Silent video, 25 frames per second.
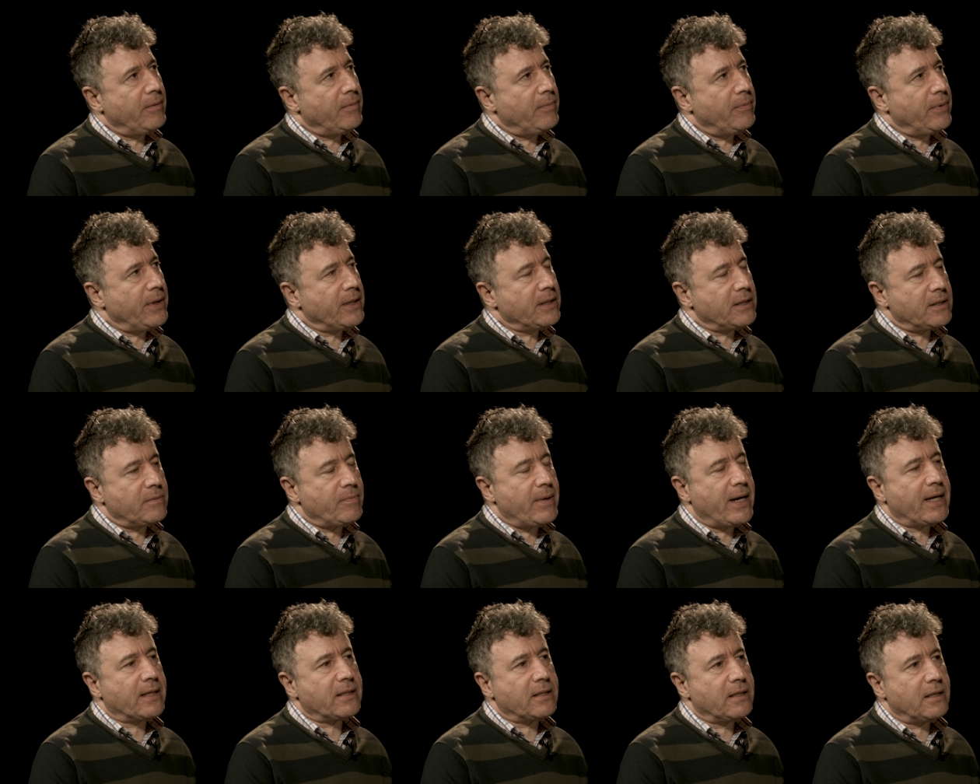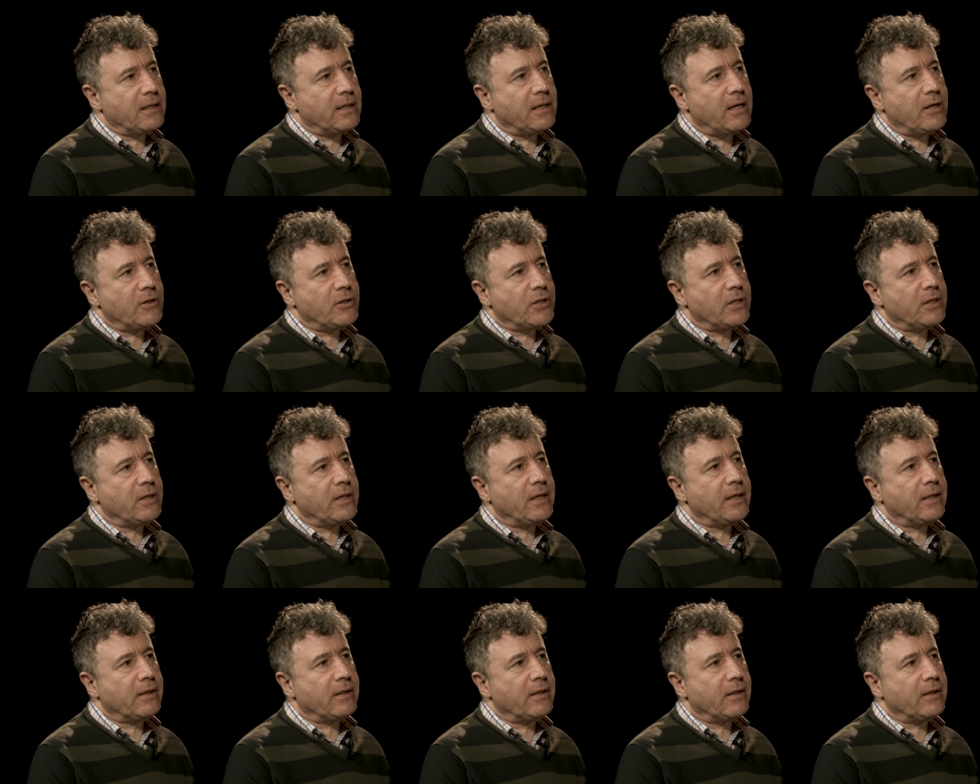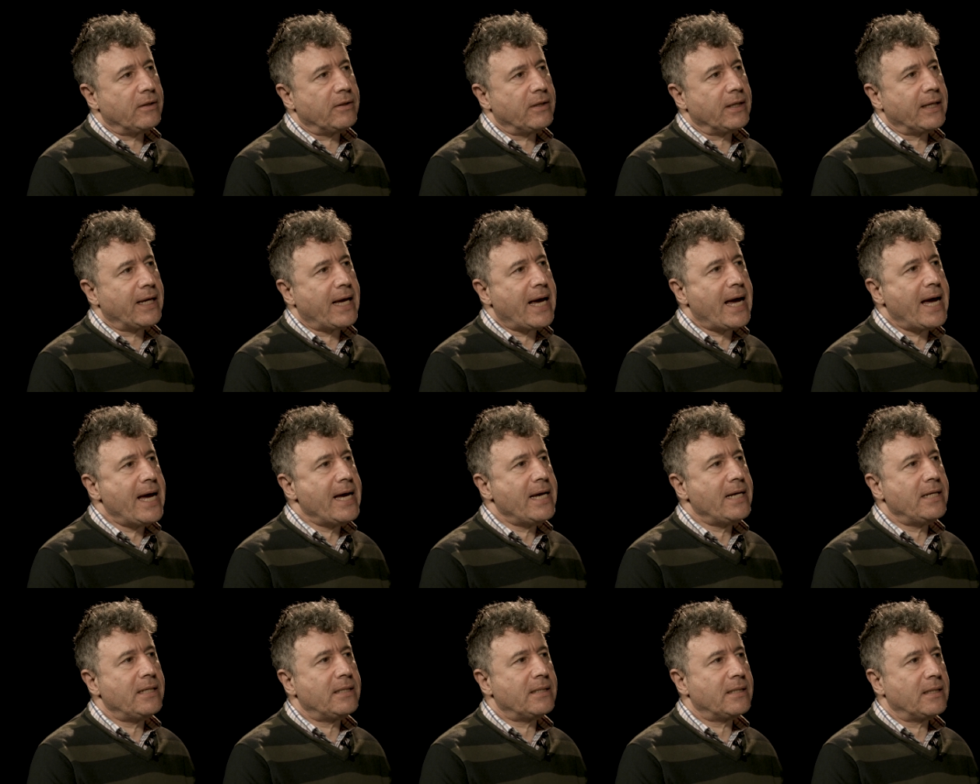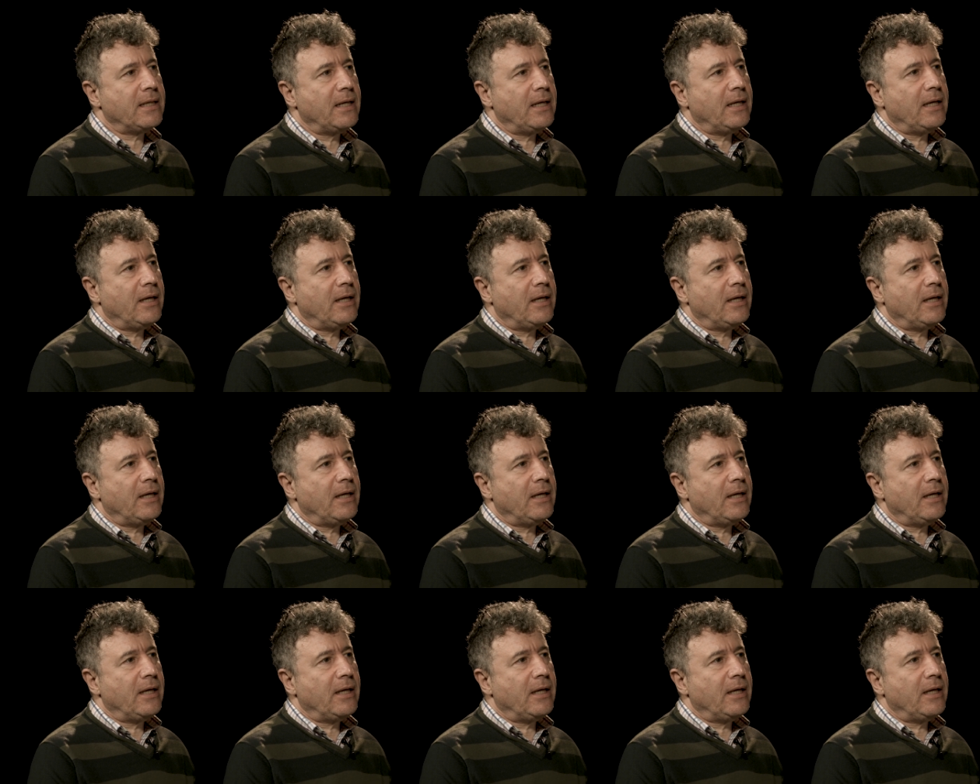brings us back to the notion that the, the gaze,